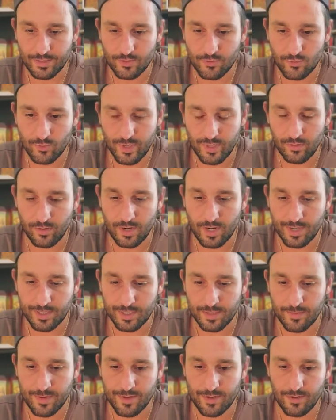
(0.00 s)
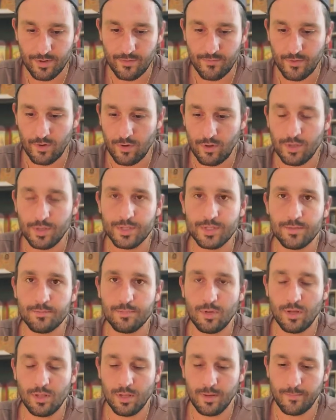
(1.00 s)
the real consummator of all
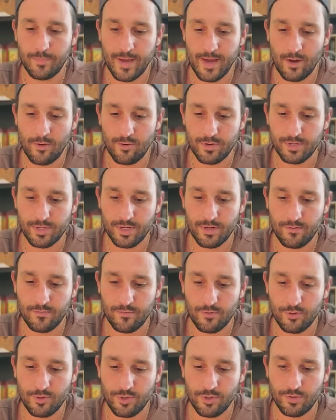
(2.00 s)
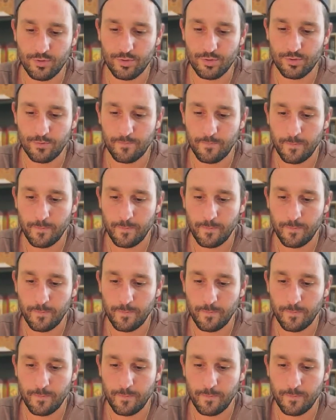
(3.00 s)
symbolic powers and virtues.